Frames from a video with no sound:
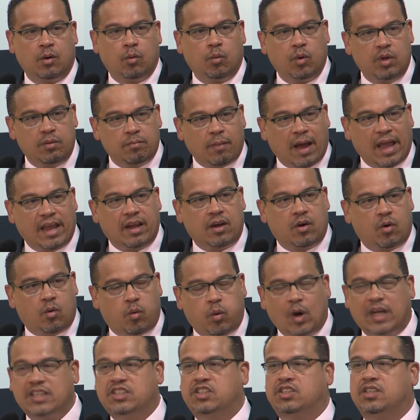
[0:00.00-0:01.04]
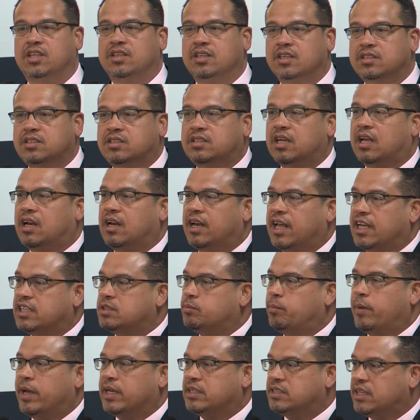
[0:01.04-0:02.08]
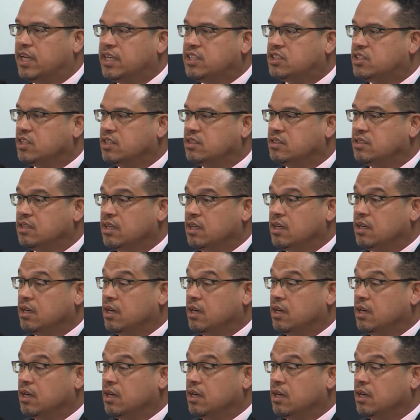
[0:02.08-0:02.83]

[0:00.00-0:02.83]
we might question the subtle expectations